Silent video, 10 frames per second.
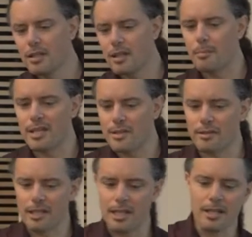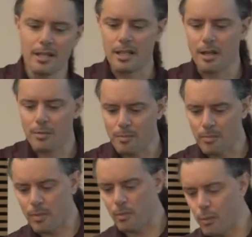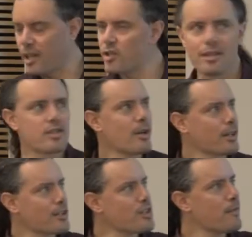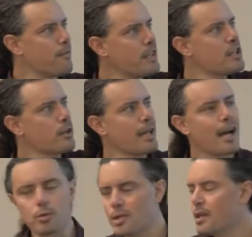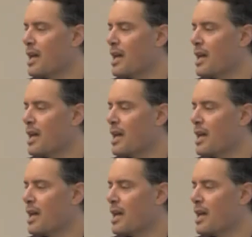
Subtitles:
that basically, Renaissance artists figured out